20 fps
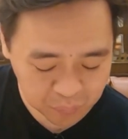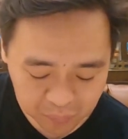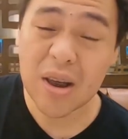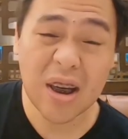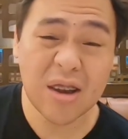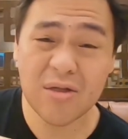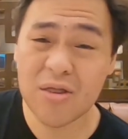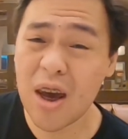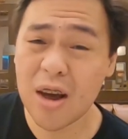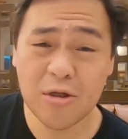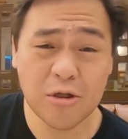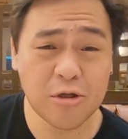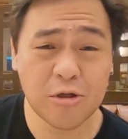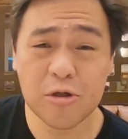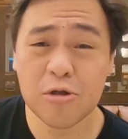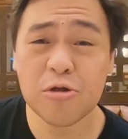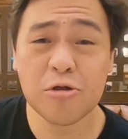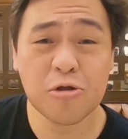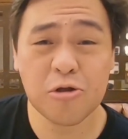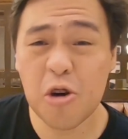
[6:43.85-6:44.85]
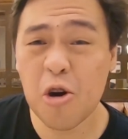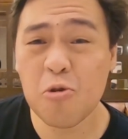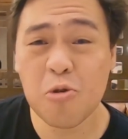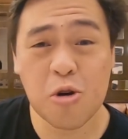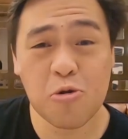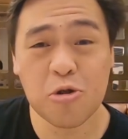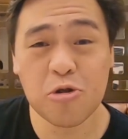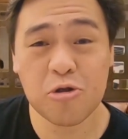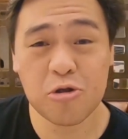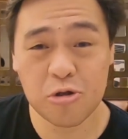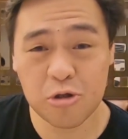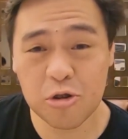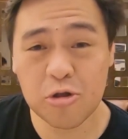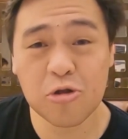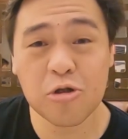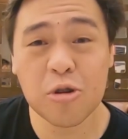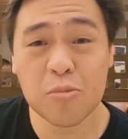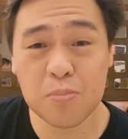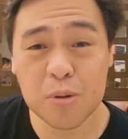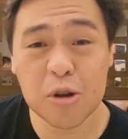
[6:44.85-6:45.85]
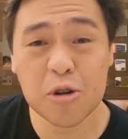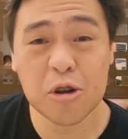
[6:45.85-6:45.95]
And that is just so irresistibly